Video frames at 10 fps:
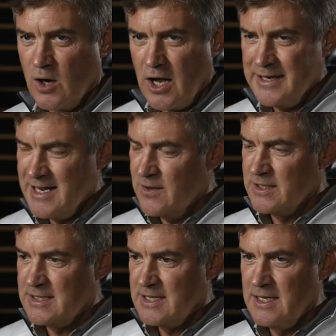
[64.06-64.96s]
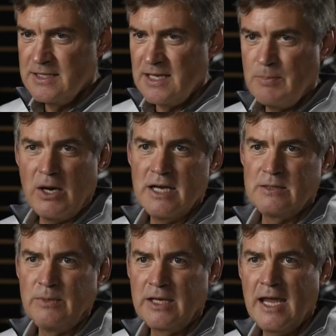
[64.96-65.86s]
draw it down as thin as they
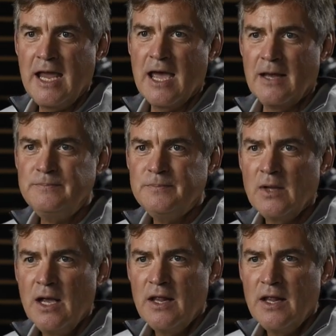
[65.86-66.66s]
possibly can.